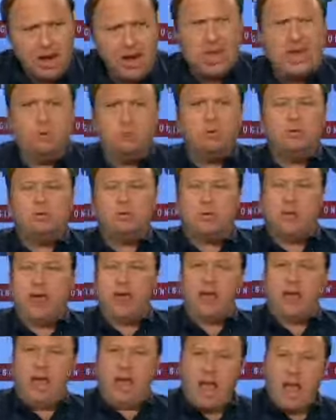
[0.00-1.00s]
And it was
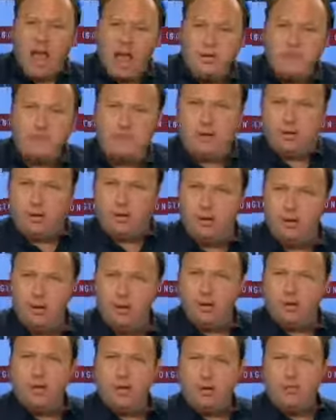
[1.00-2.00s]
that hatred
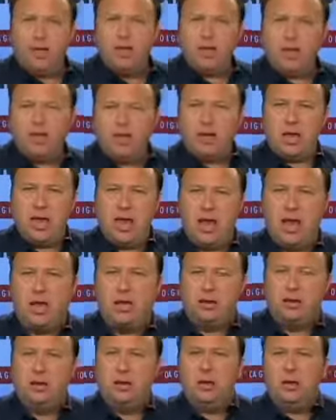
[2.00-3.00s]
that he
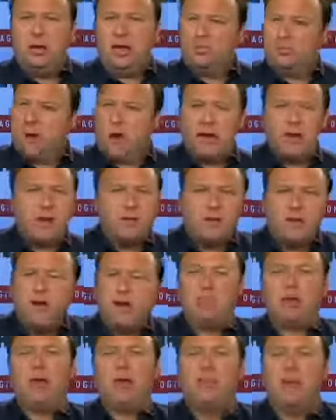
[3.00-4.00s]
had. That's why you never
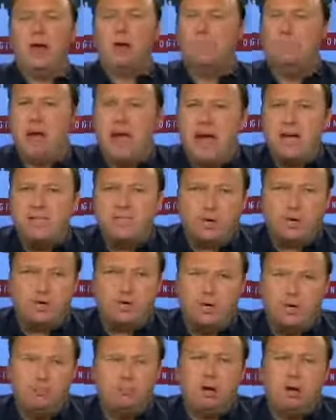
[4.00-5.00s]
hear me come out and bash
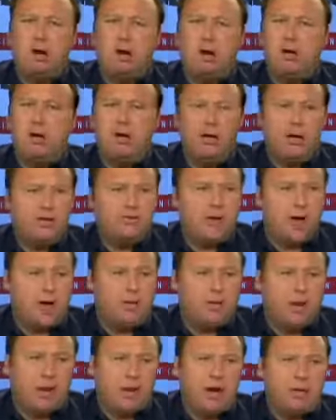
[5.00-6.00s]
Rush Limbaugh and
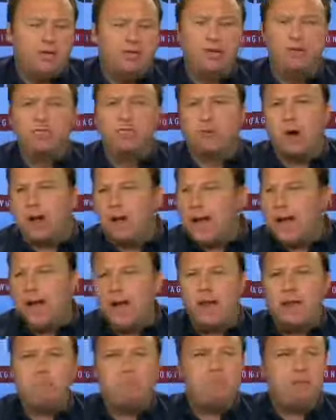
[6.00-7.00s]
talk about how he's a drug
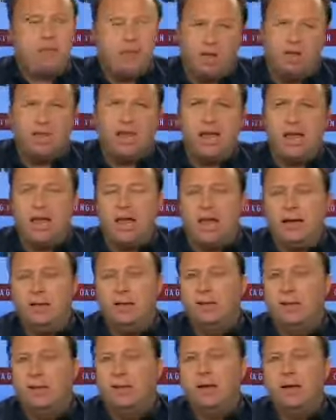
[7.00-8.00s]
addict, pill
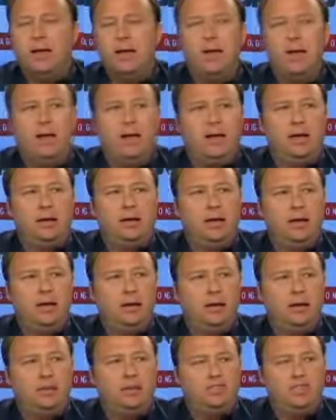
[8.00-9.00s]
head,
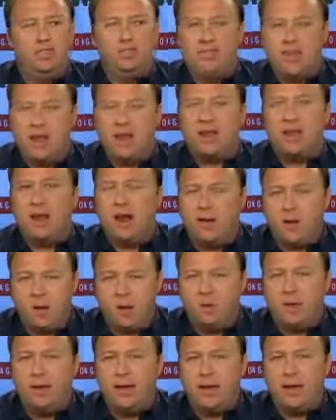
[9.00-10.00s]
synthetic
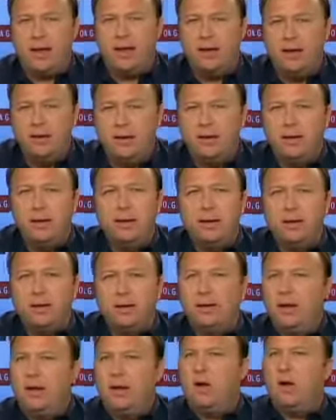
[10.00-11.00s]
heroin head,
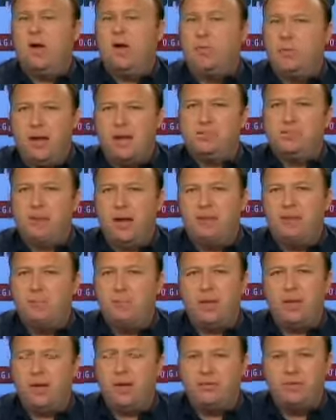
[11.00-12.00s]
and all the rest of
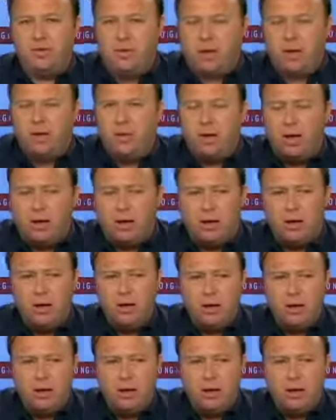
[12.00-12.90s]
it. Because, you know what?